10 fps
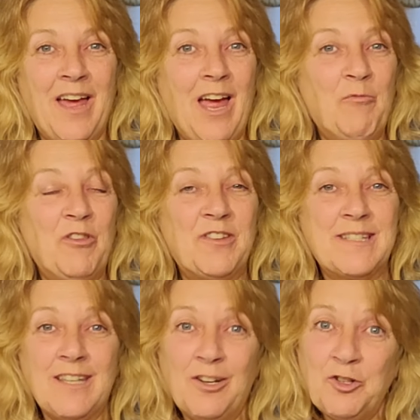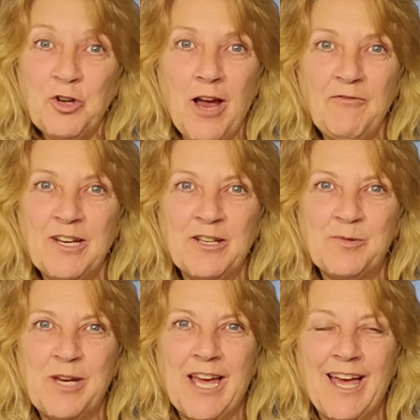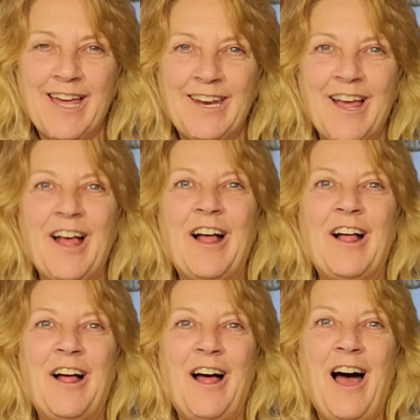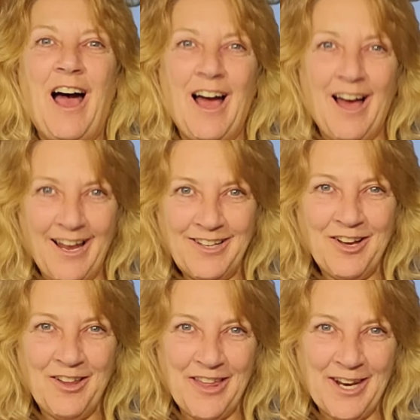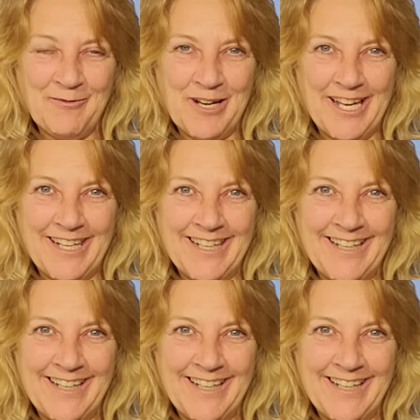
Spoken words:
And with as little traffic as we had, I'd call that a win.